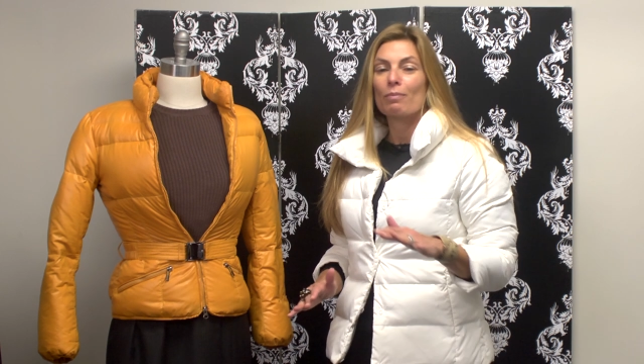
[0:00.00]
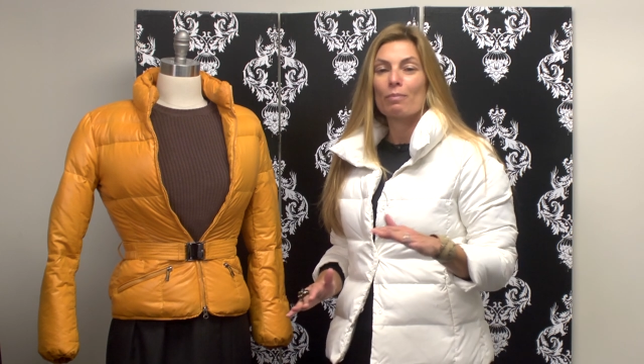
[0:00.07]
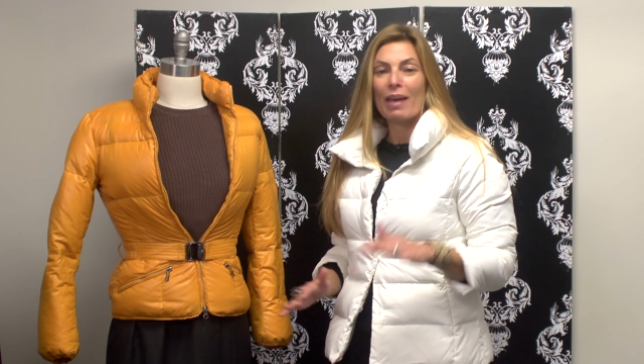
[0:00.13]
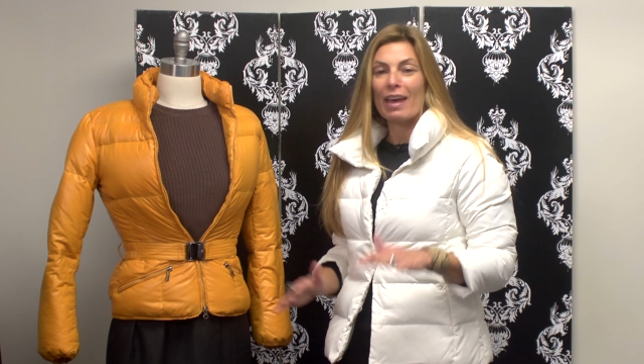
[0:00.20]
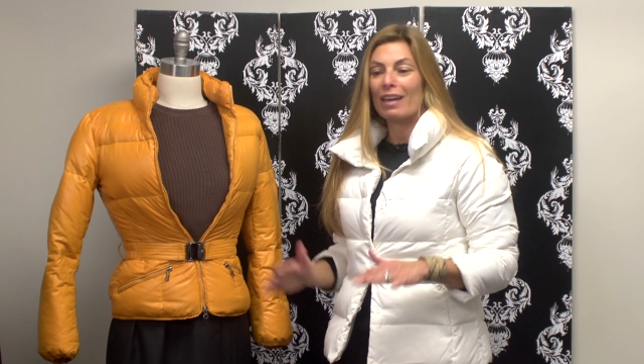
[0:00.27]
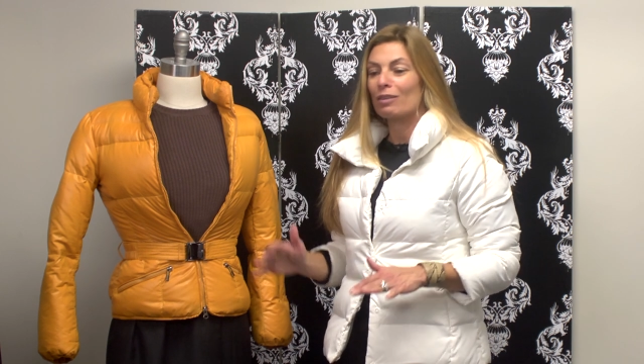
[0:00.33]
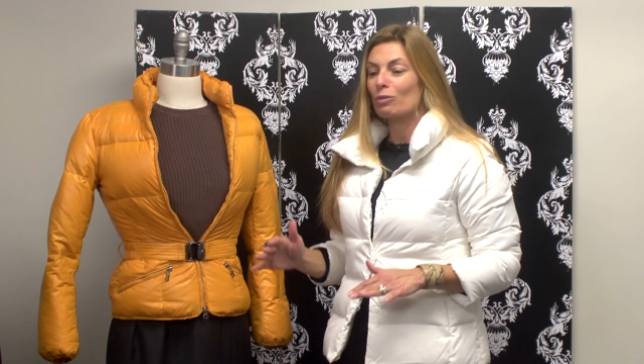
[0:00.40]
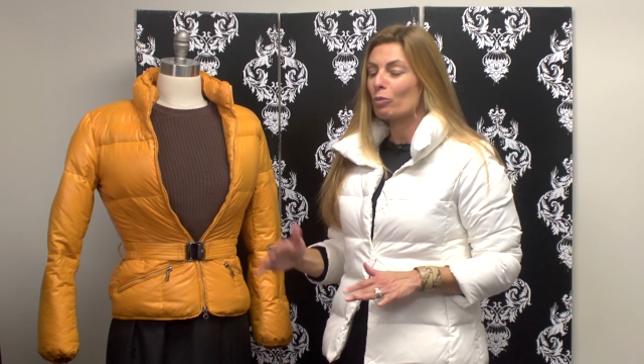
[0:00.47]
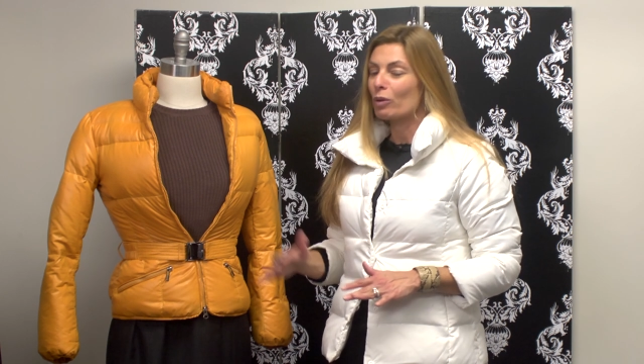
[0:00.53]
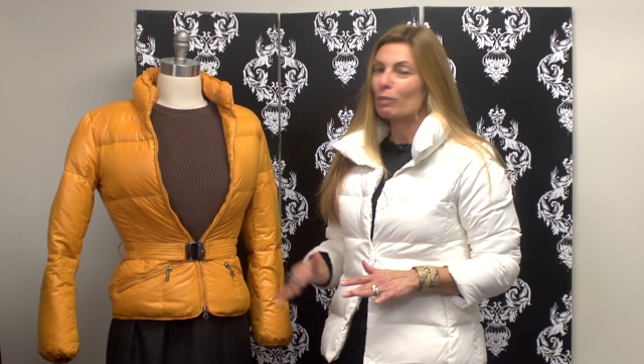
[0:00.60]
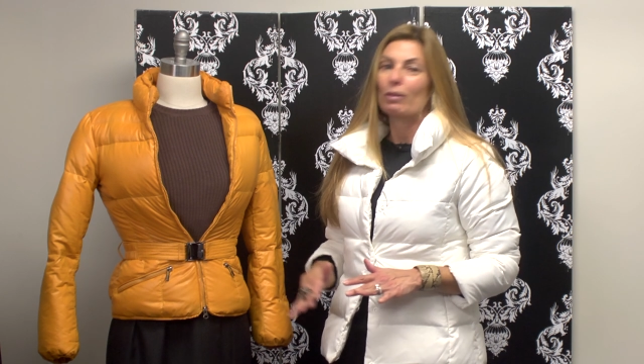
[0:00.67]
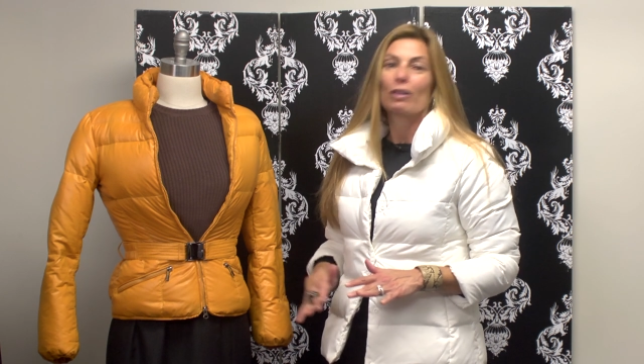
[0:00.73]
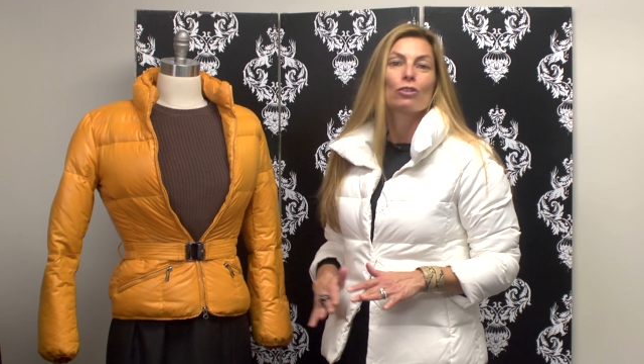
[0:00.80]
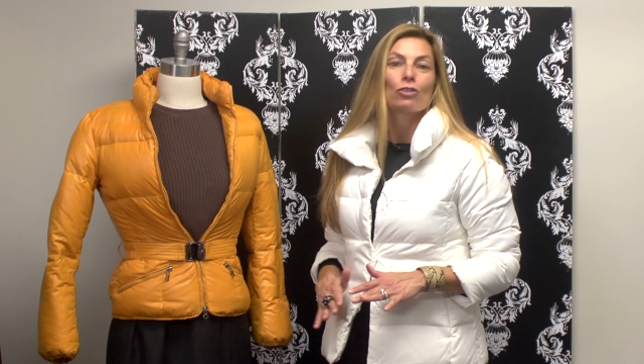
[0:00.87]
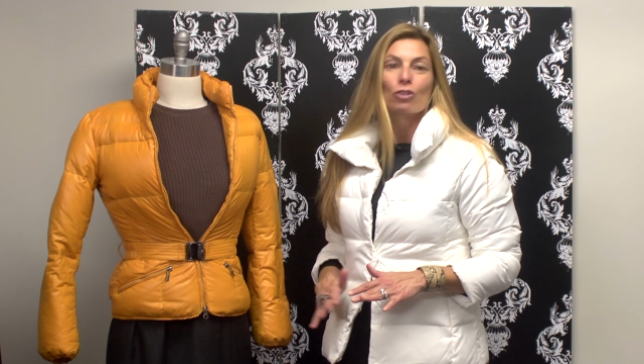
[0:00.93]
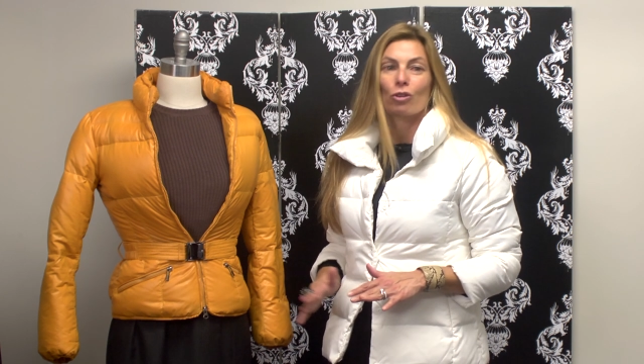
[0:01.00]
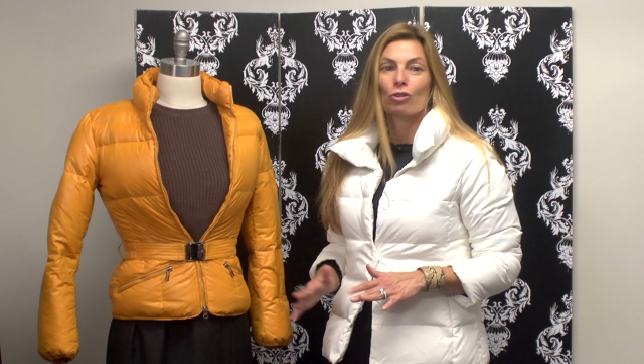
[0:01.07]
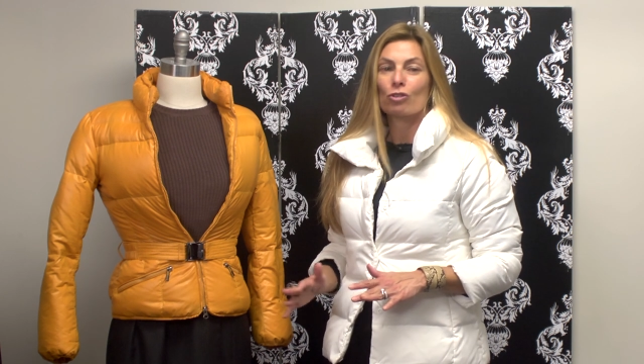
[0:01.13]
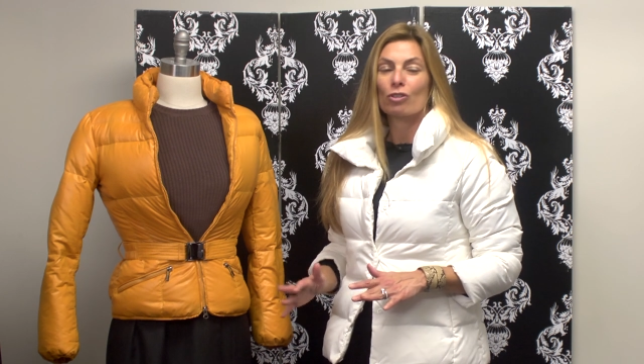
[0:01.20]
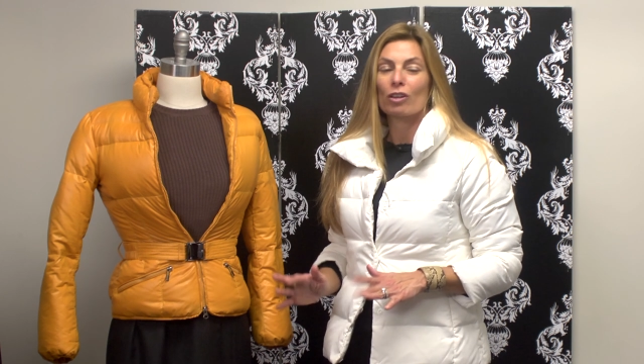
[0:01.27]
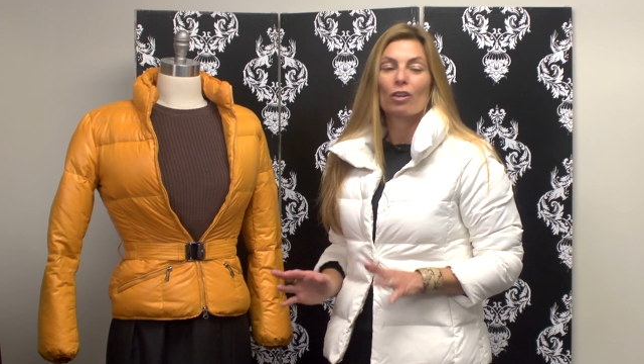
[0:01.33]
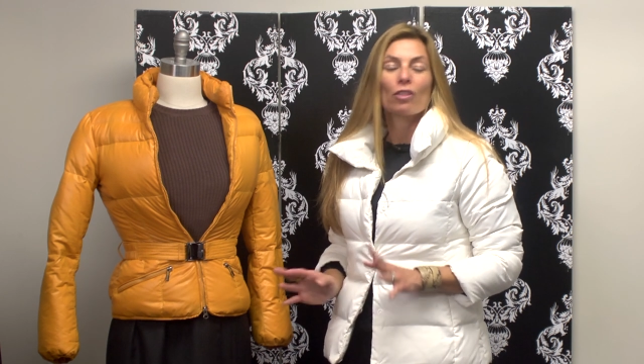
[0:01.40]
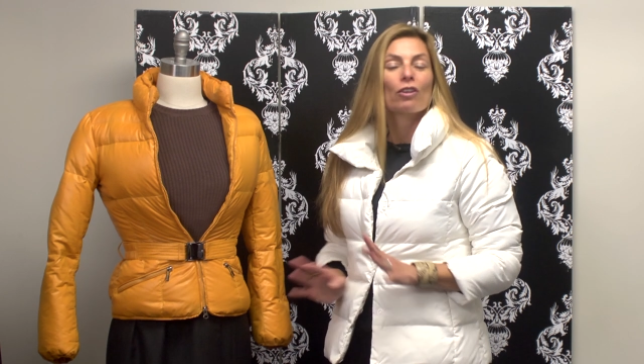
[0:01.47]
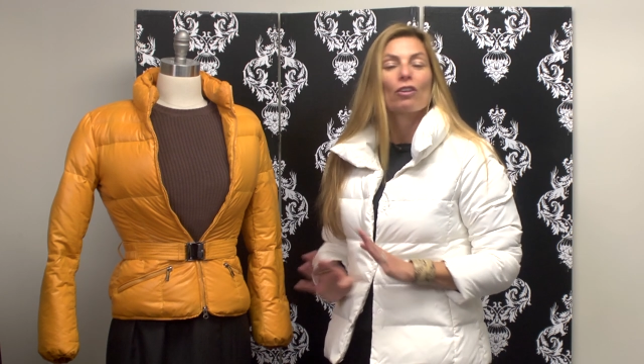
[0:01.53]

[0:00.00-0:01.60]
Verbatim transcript: Men, women, children,